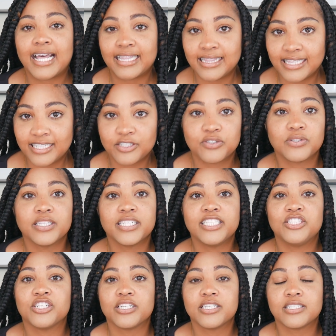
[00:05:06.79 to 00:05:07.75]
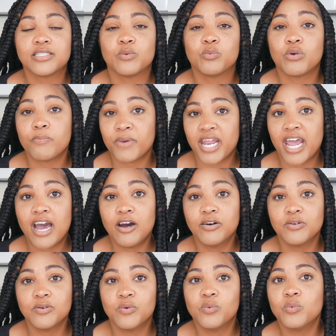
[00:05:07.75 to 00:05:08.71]
I literally just whip it
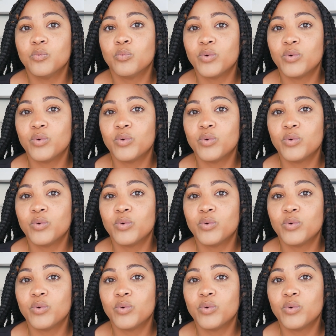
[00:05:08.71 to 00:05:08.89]
out